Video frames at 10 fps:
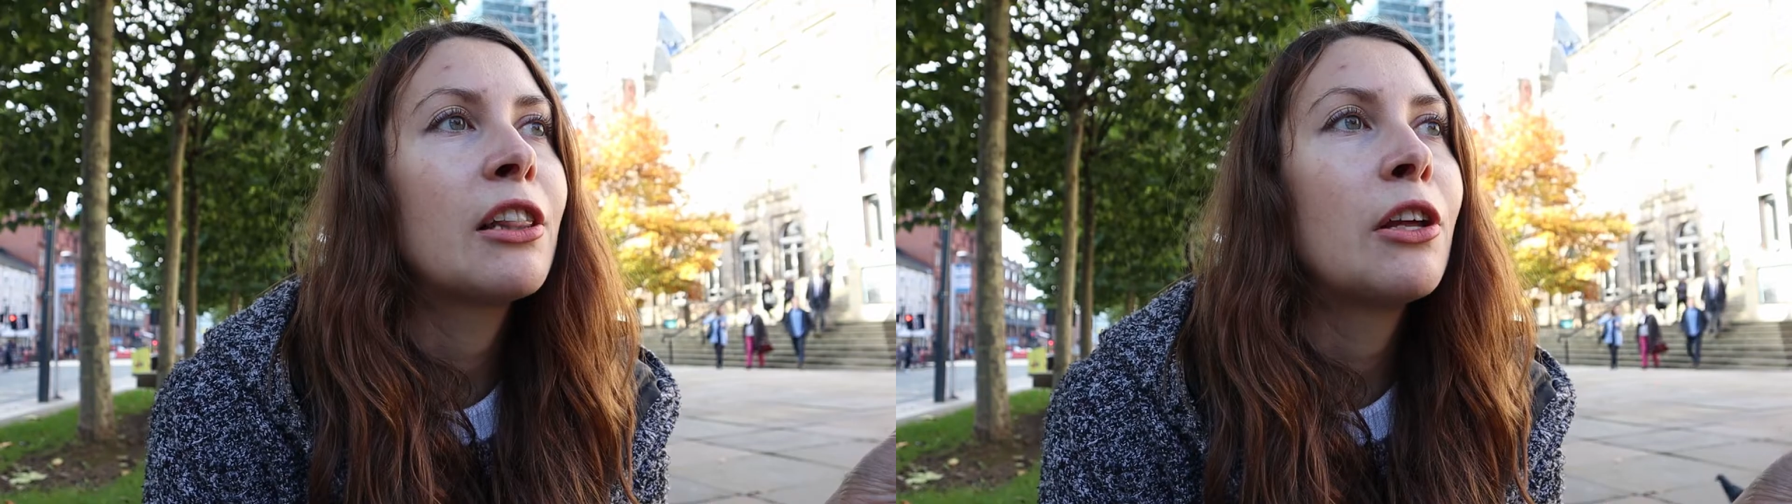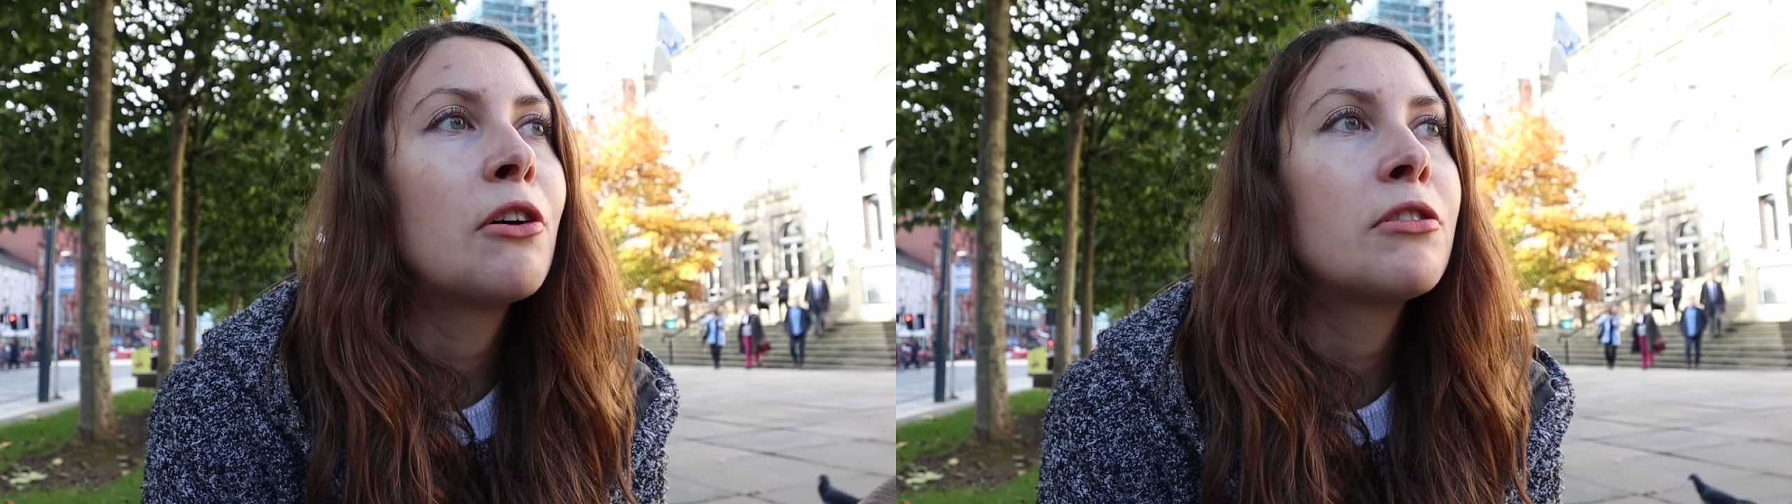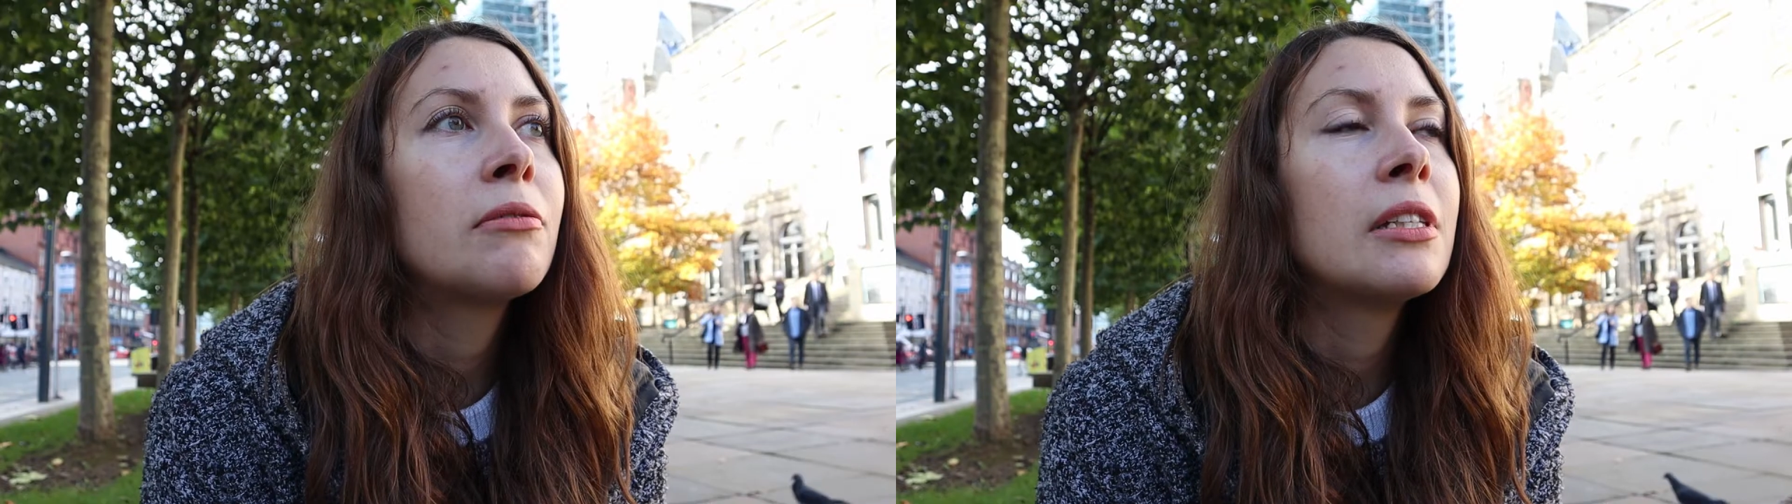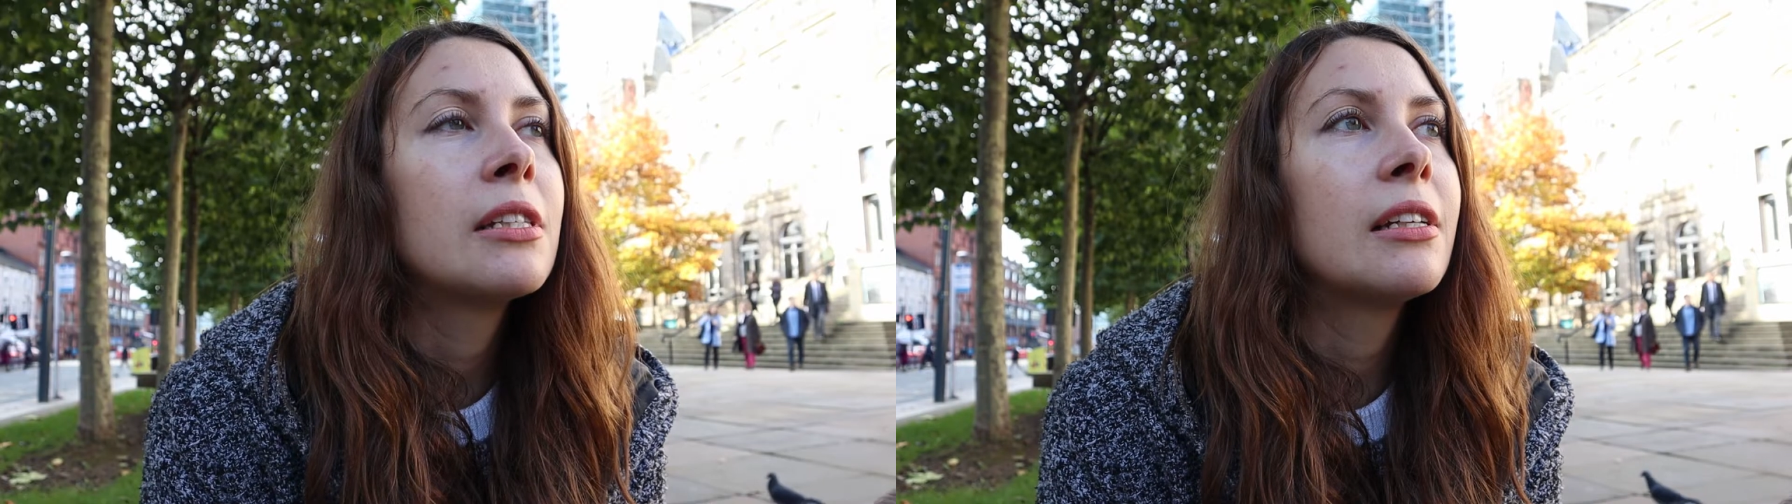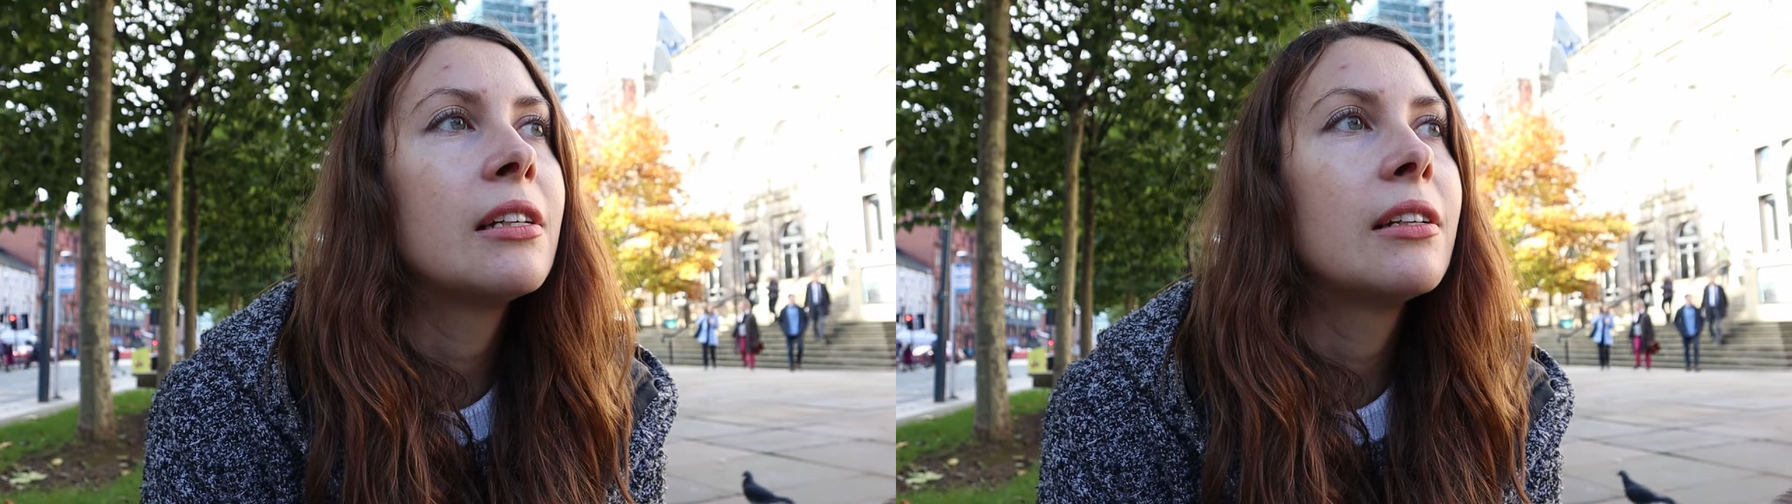loads of these
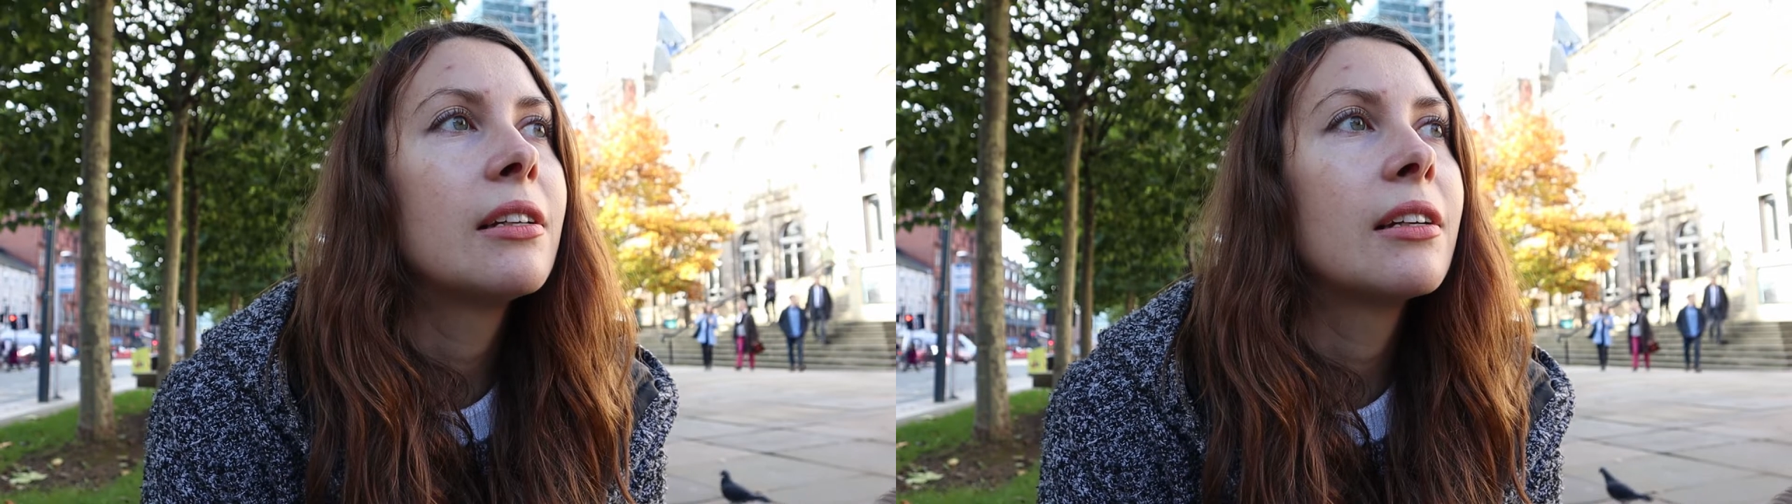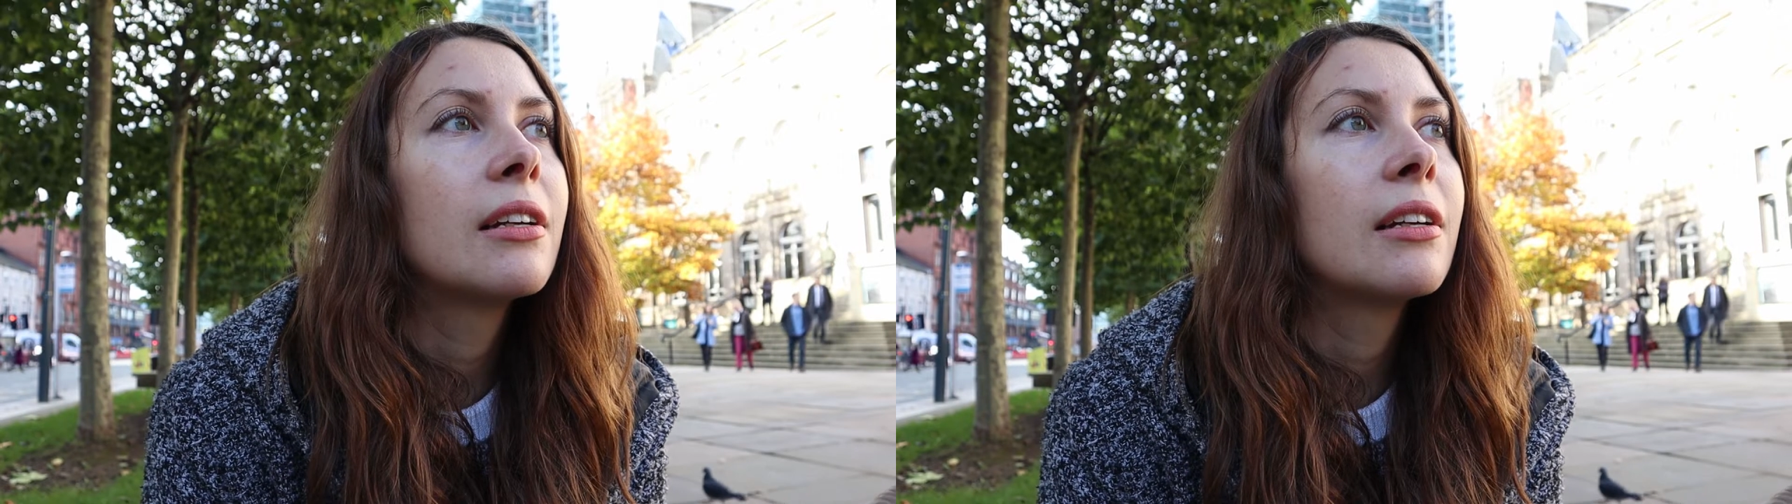little